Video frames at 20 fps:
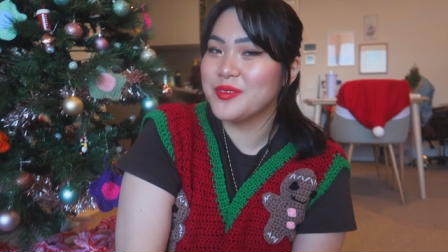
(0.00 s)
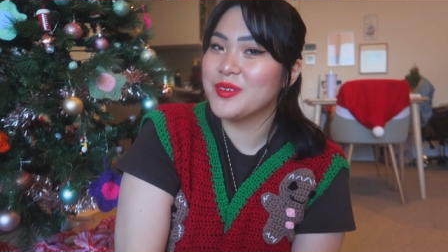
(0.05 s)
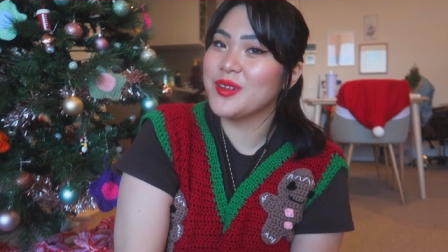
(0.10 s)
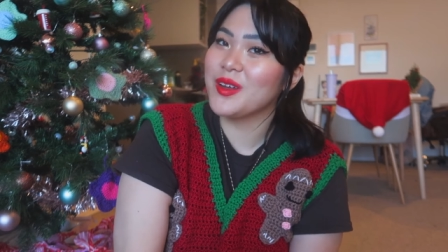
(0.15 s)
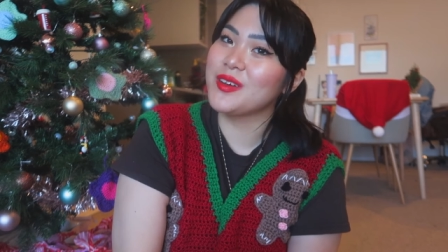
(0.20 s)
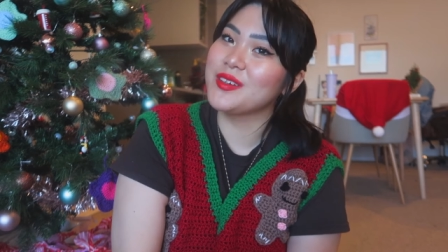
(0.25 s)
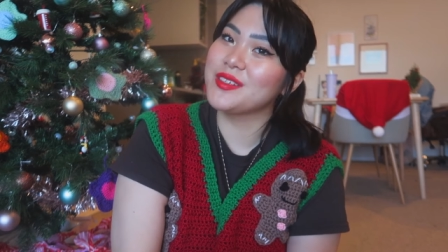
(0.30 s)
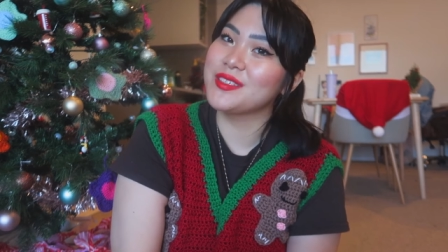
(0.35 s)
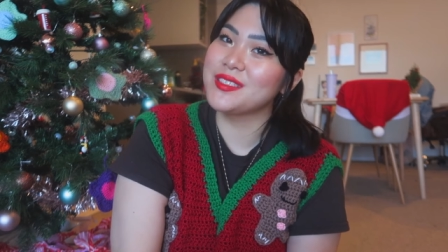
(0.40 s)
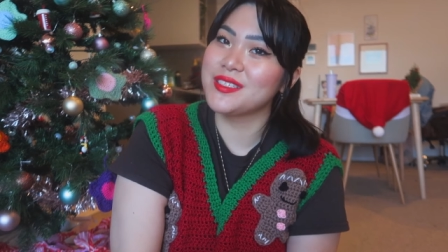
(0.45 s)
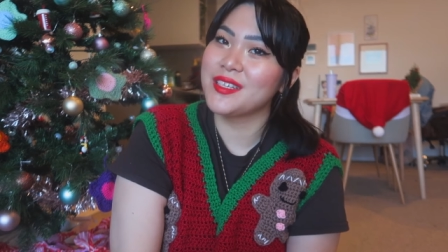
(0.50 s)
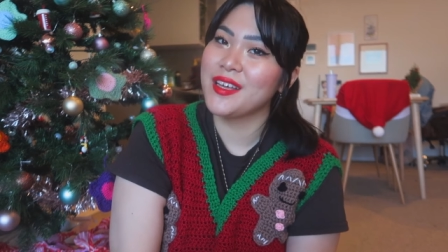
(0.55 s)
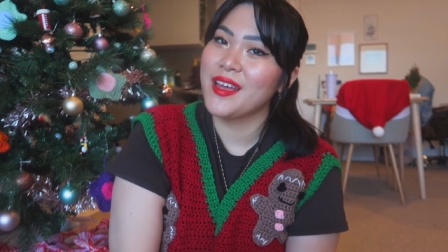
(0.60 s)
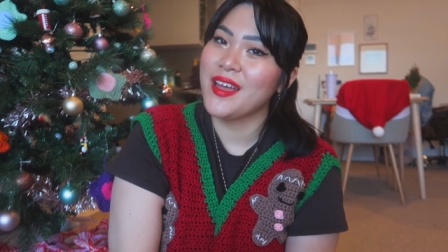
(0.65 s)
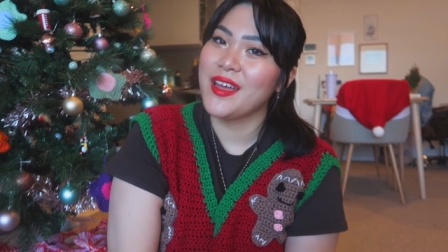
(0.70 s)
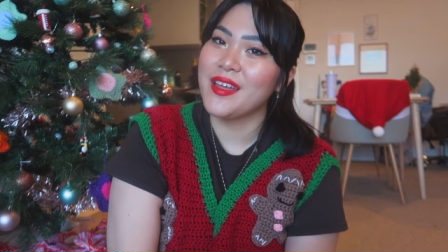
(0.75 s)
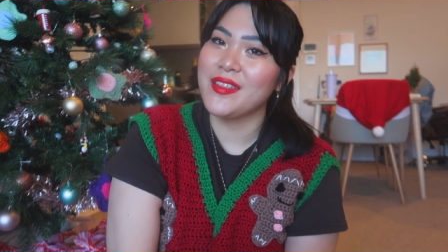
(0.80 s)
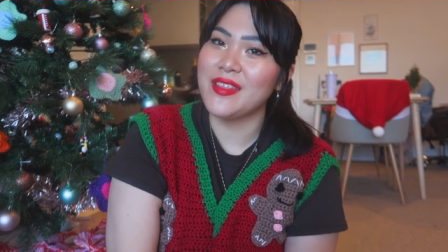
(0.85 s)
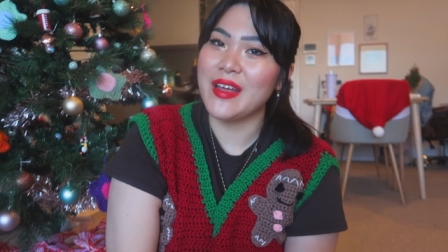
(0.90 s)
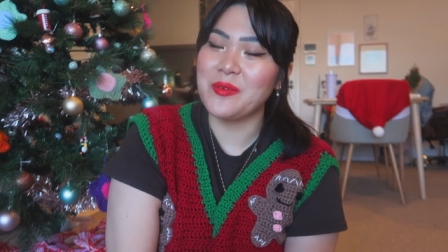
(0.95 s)
vlogs.
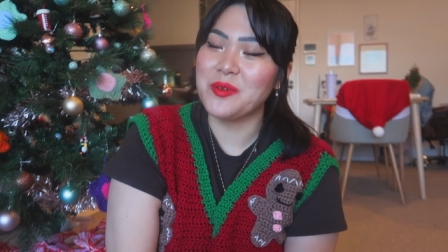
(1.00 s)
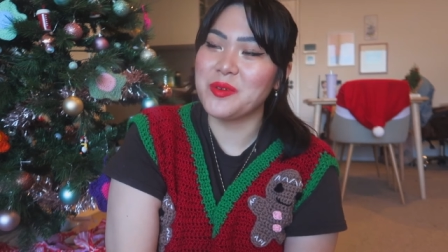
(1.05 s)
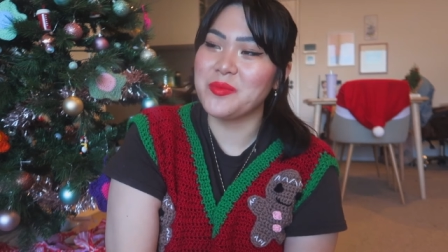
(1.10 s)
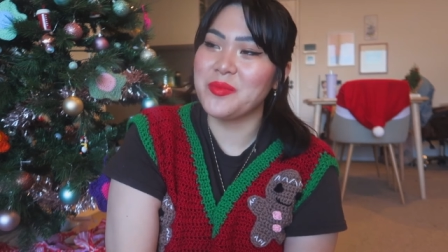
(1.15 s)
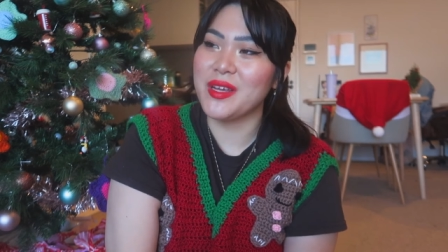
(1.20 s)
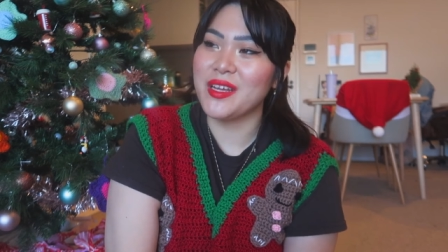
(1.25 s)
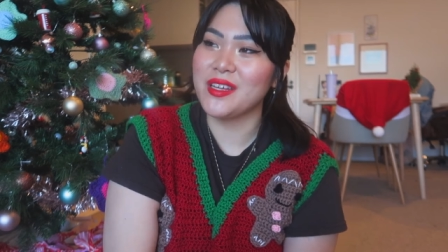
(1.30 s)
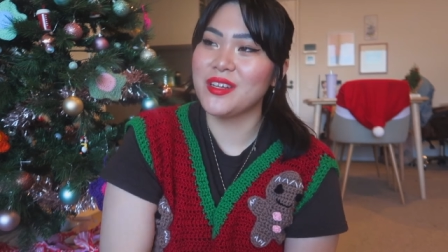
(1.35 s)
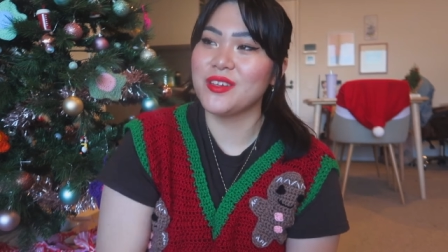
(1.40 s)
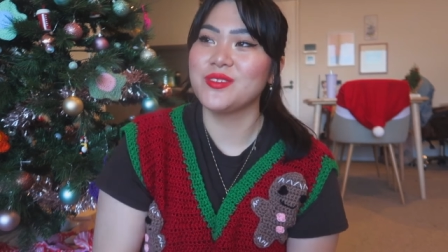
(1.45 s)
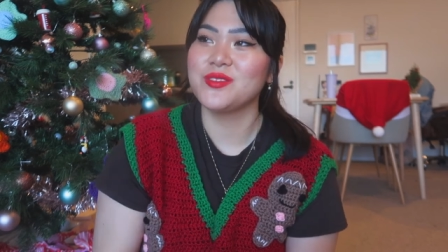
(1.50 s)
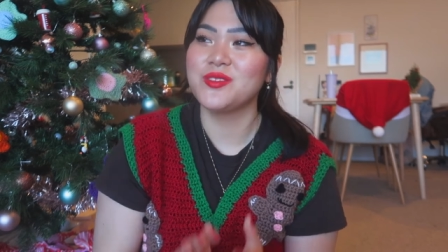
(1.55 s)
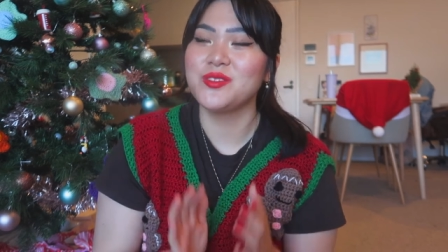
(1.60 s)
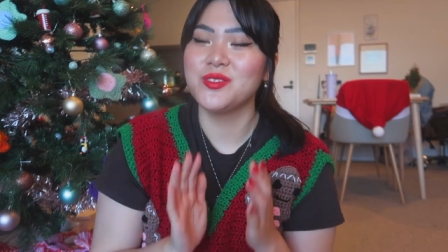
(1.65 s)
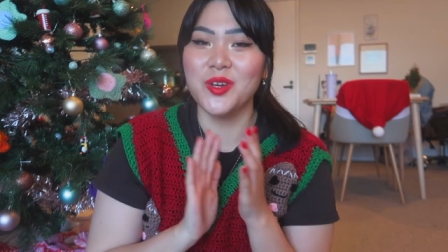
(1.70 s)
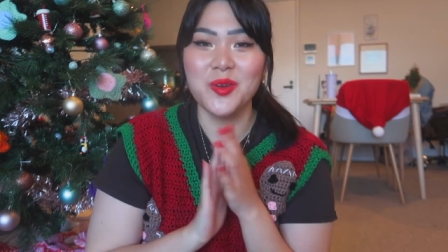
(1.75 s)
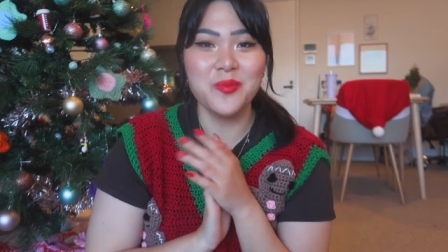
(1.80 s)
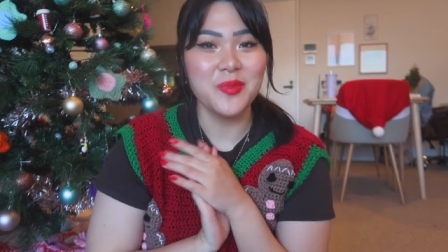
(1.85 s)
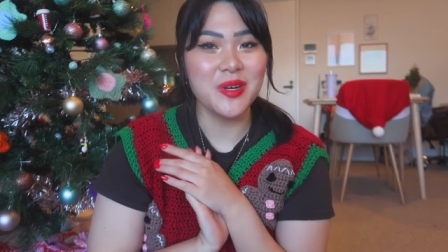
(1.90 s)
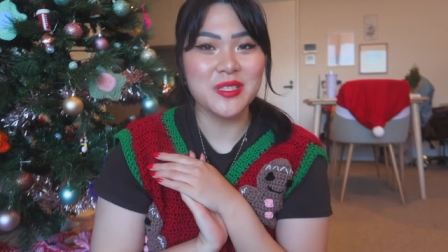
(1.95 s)
That would mean
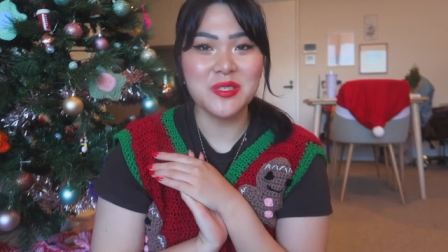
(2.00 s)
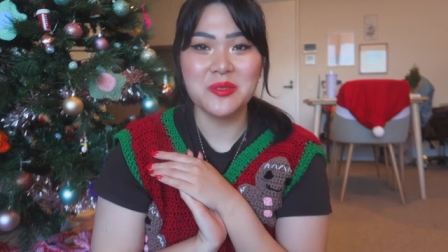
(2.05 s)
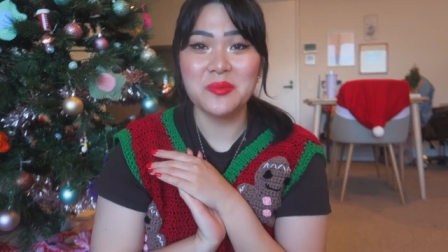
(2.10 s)
so much.